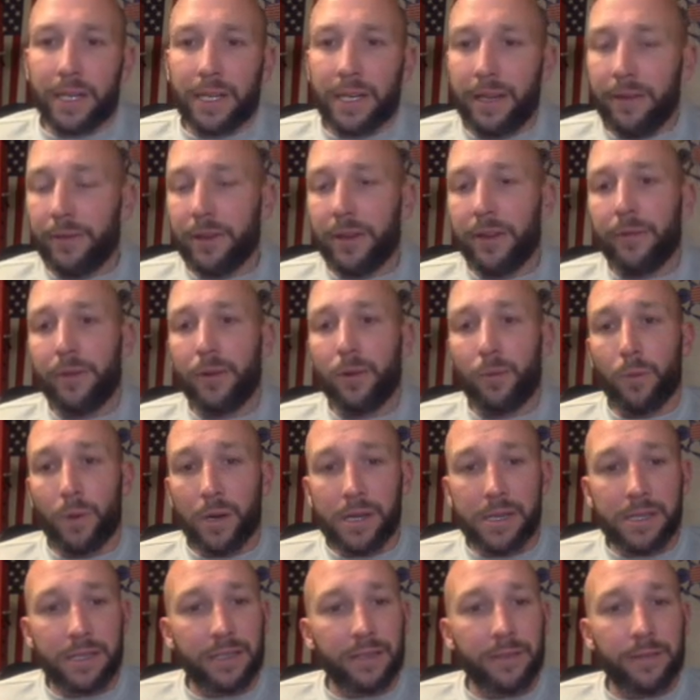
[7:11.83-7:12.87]
And even if it
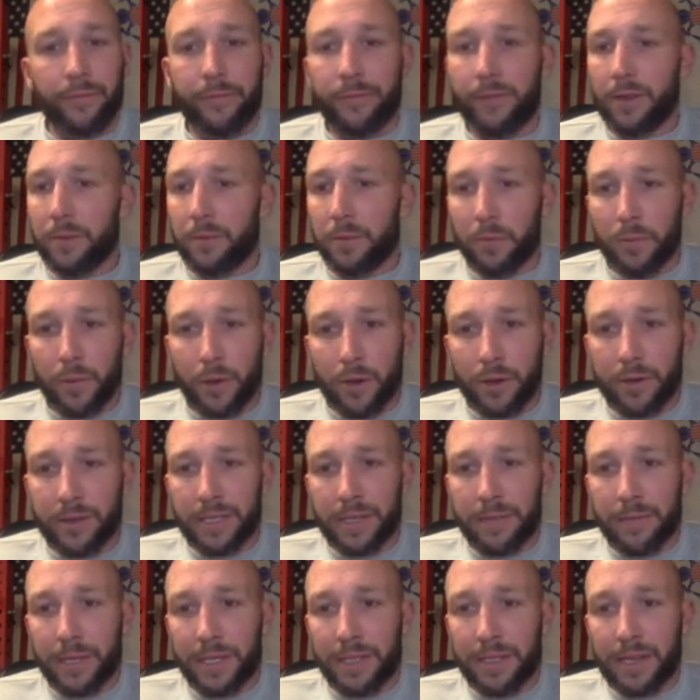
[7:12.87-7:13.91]
was flipping burgers
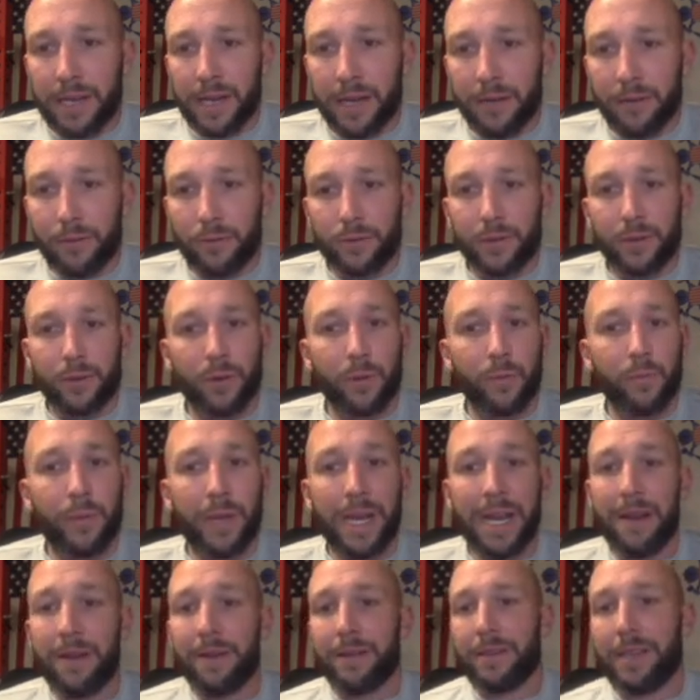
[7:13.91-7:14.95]
at McDonald's, or
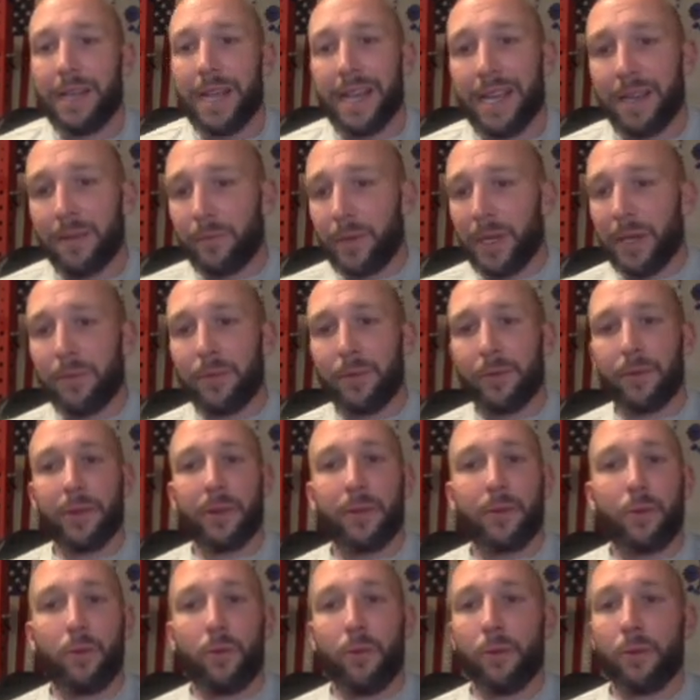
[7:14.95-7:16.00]
taking people
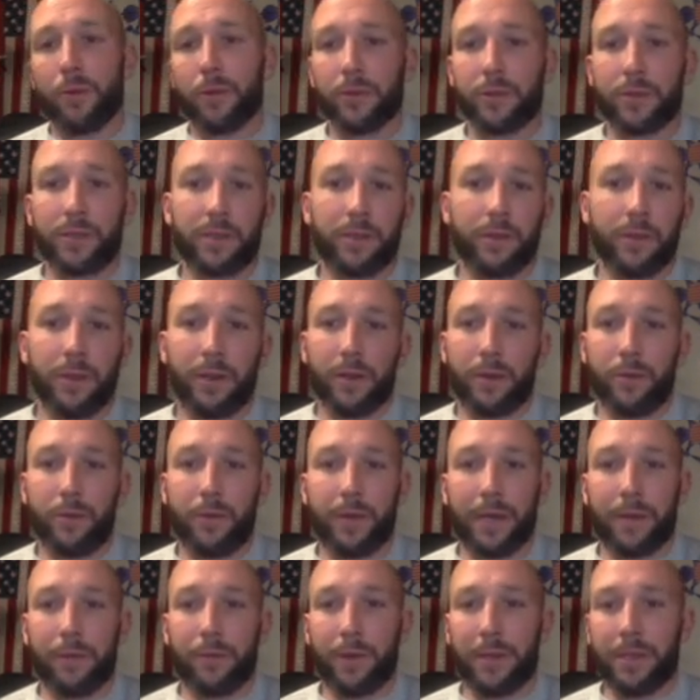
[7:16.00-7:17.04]
their orders,
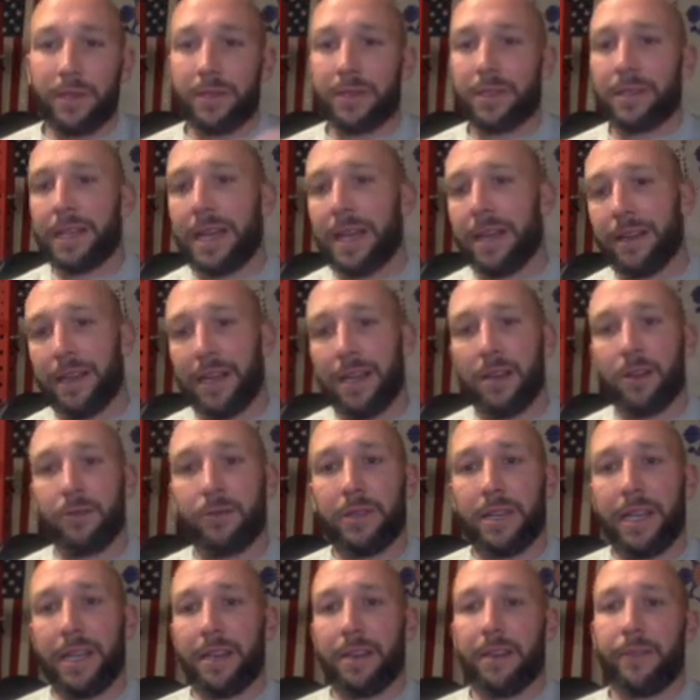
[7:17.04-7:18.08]
that went and sat down,
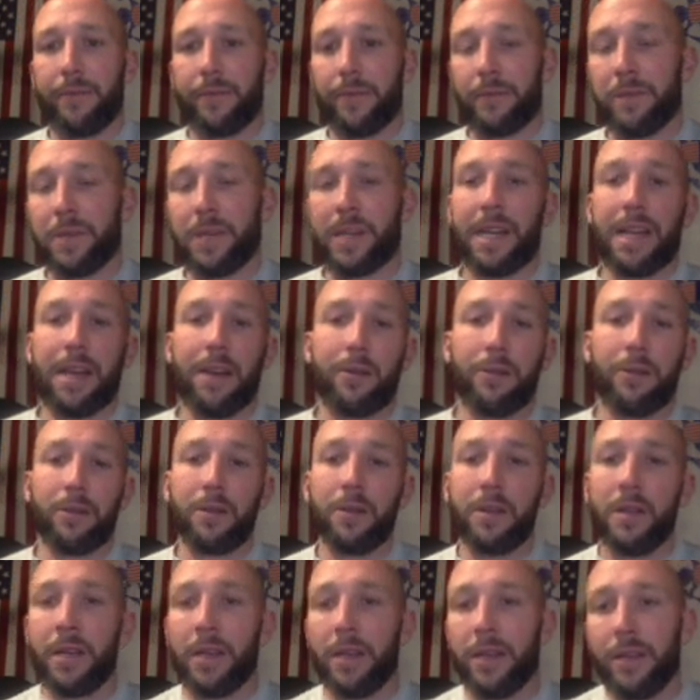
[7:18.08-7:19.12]
taking it from the
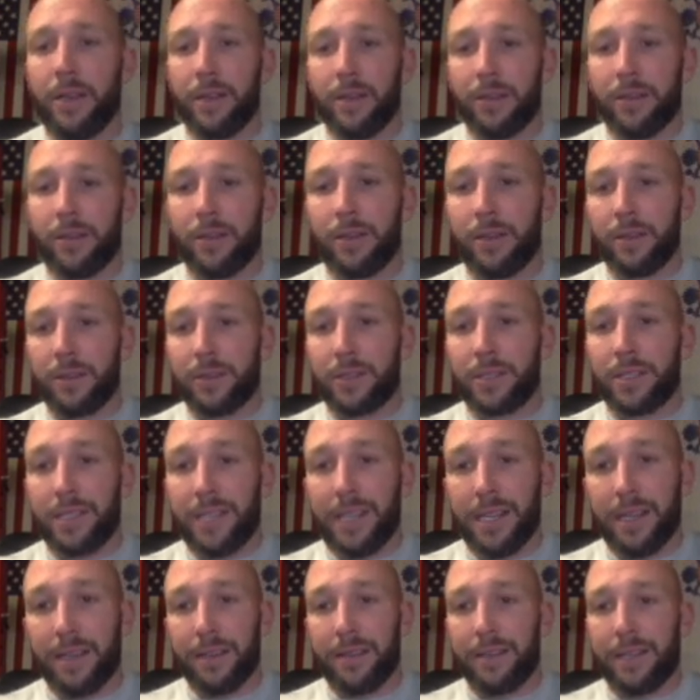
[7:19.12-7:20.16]
counter to their
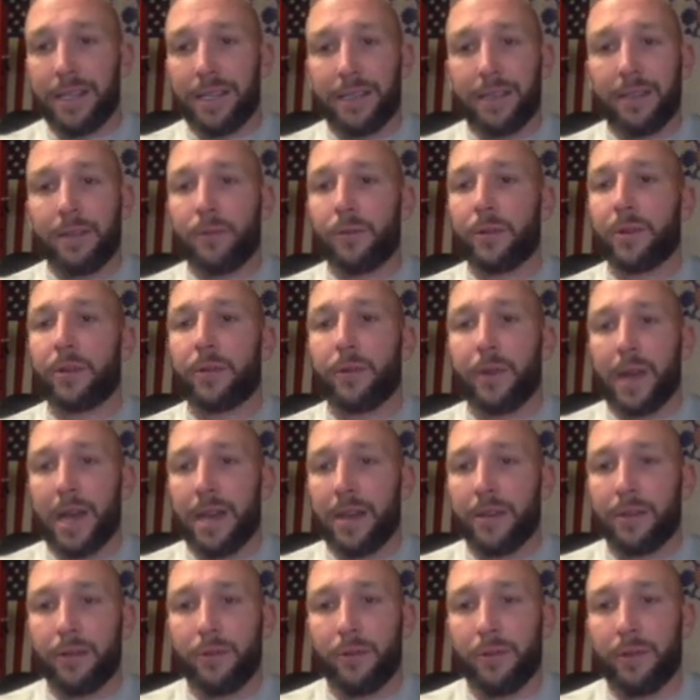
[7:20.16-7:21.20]
seat, they did it with
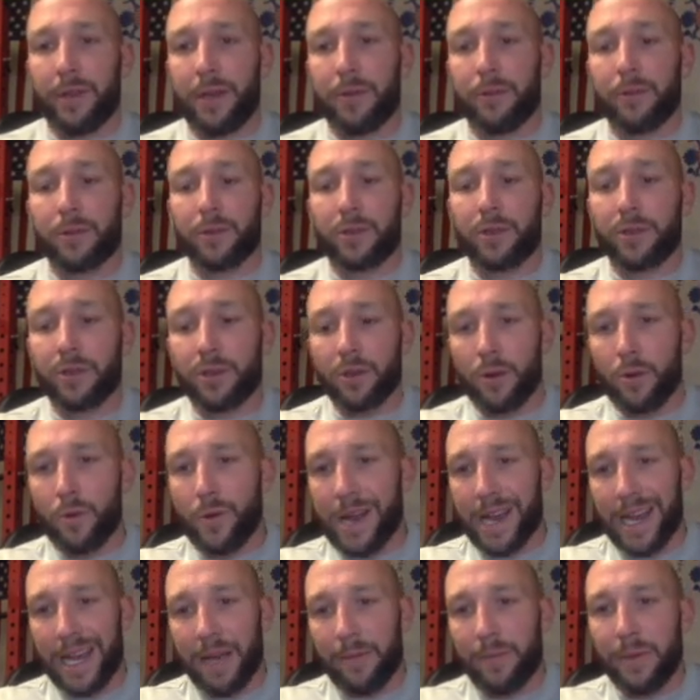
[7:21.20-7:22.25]
gratitude, and they were so
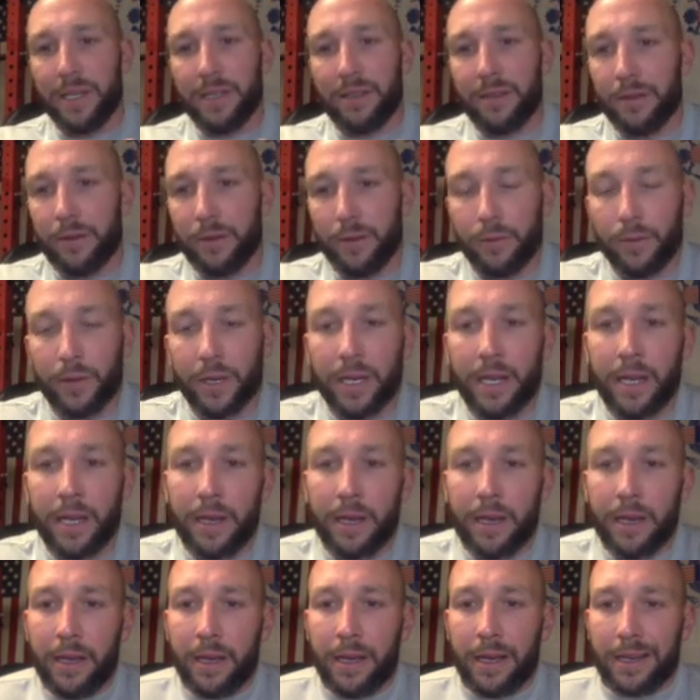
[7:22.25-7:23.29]
happy to do it.
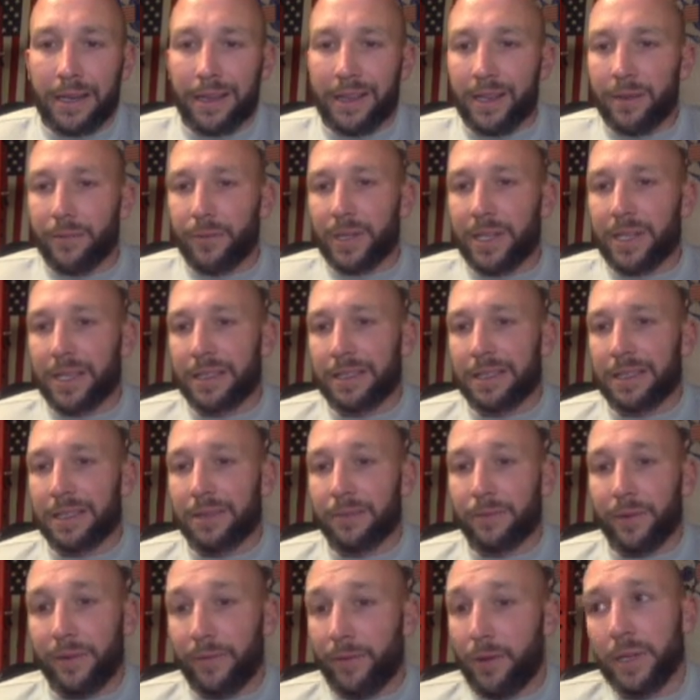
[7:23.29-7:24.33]
And I think
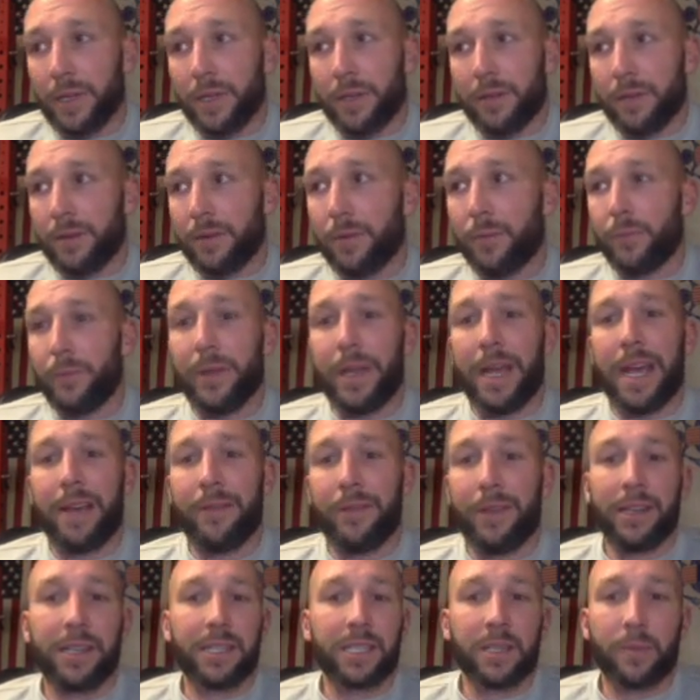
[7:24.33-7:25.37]
we've all had
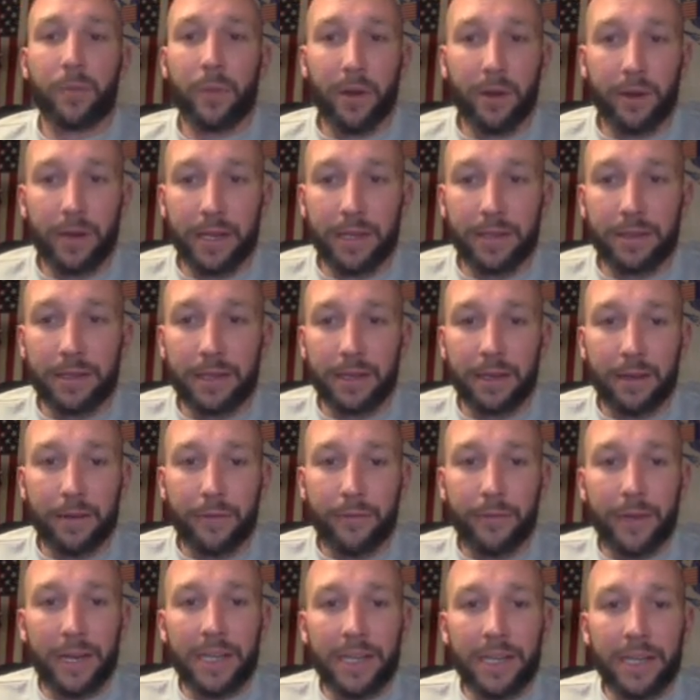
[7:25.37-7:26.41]
that experience at a
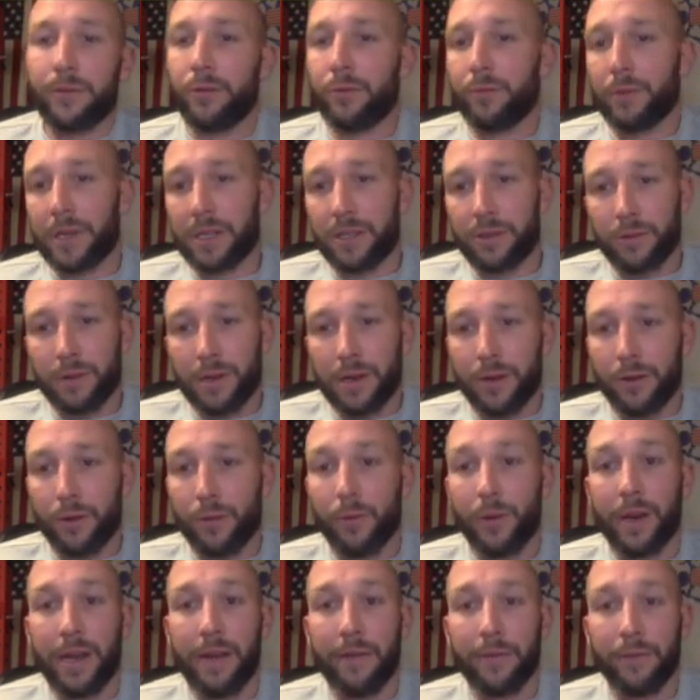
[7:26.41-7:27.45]
fast food restaurant or
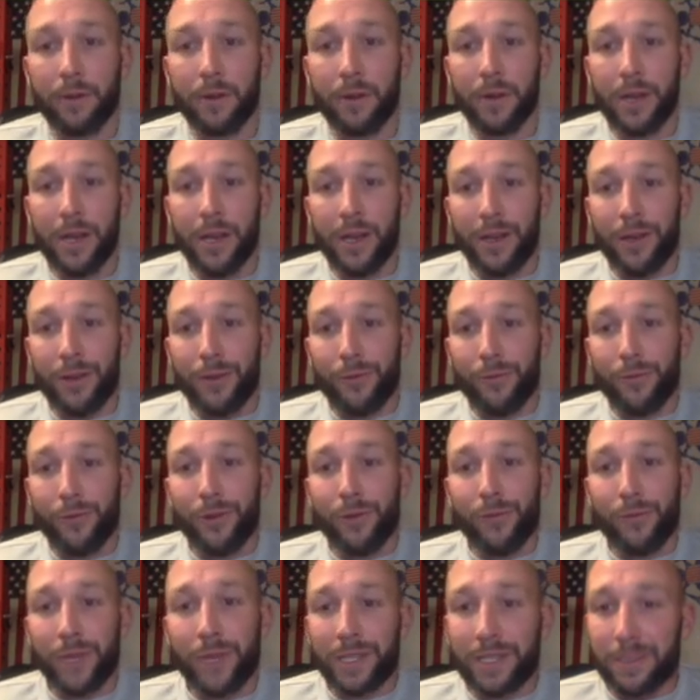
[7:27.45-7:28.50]
wherever, where
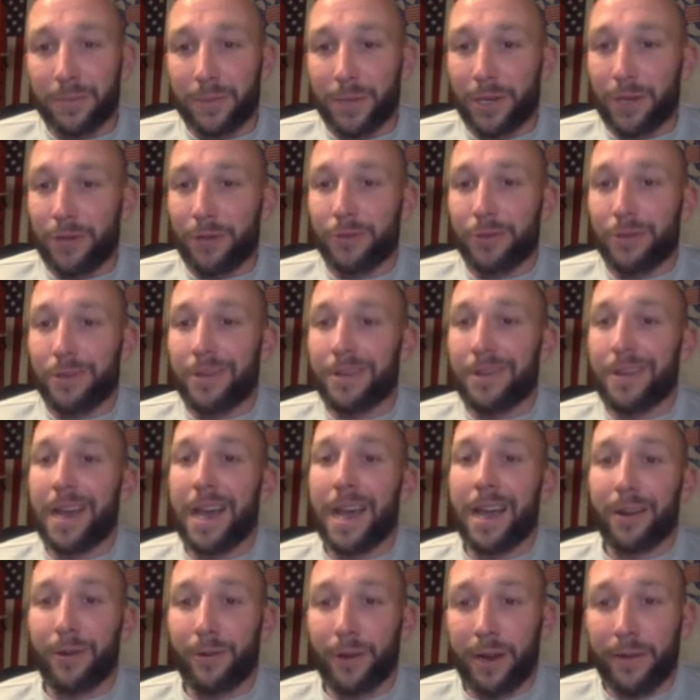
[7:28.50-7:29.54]
you meet somebody who's
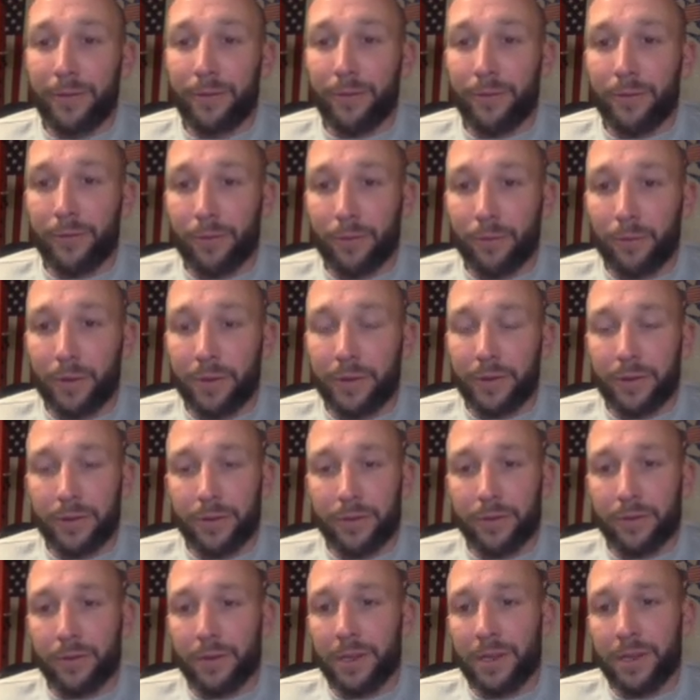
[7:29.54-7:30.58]
not grateful for what they're
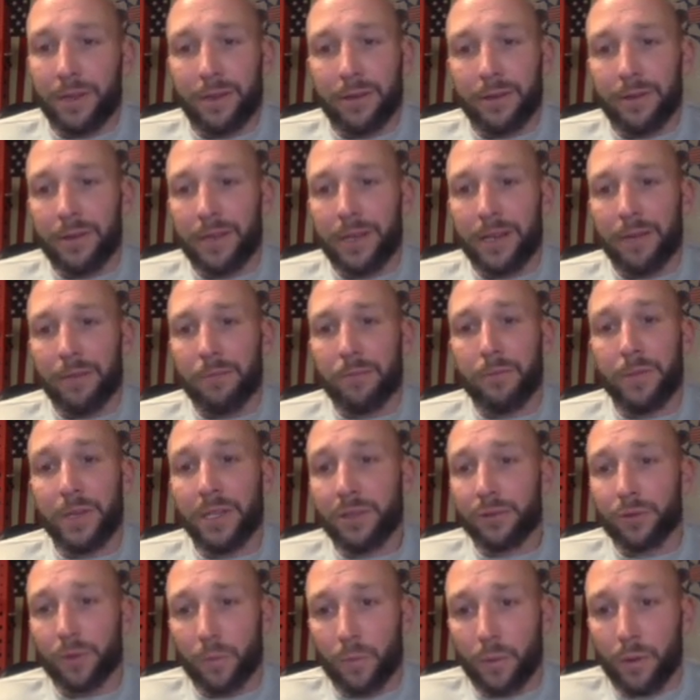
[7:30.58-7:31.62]
doing, and they're
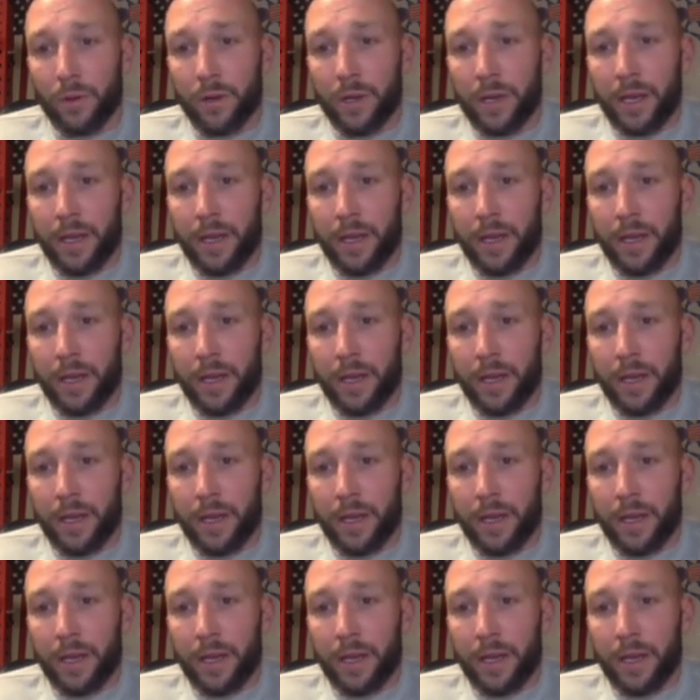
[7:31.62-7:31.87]
miserable.